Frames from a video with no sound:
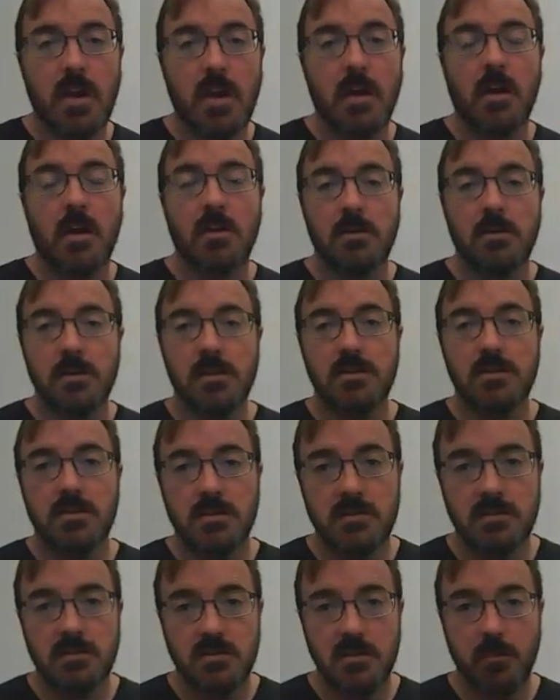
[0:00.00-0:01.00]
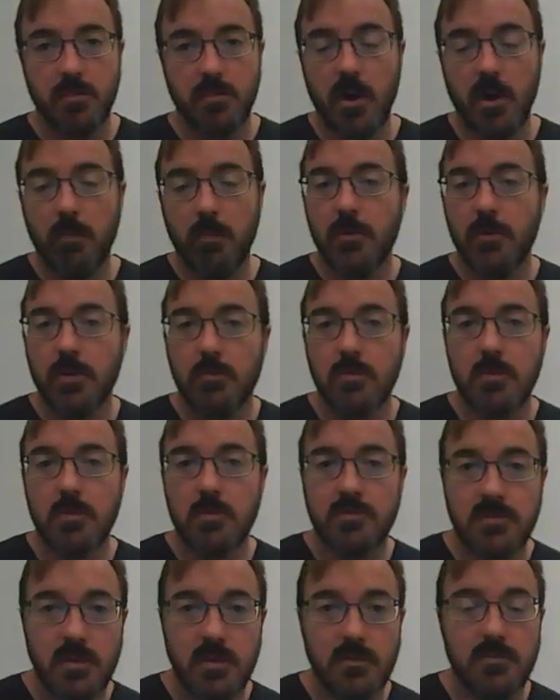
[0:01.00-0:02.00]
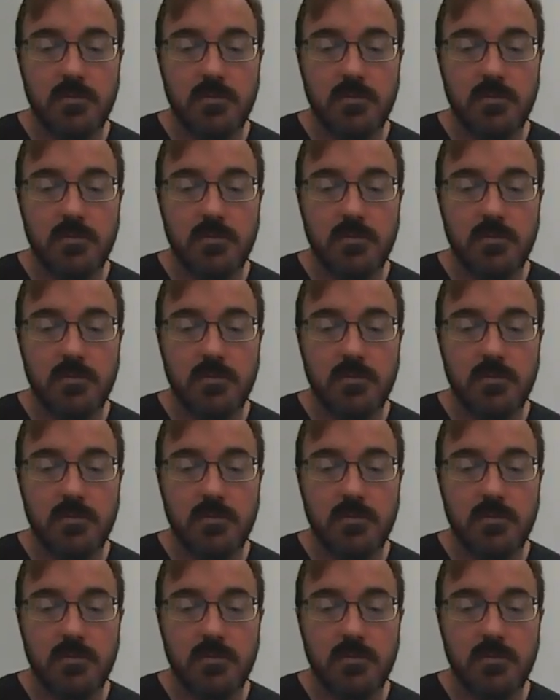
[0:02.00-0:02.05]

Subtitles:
calculations to the proper number of sig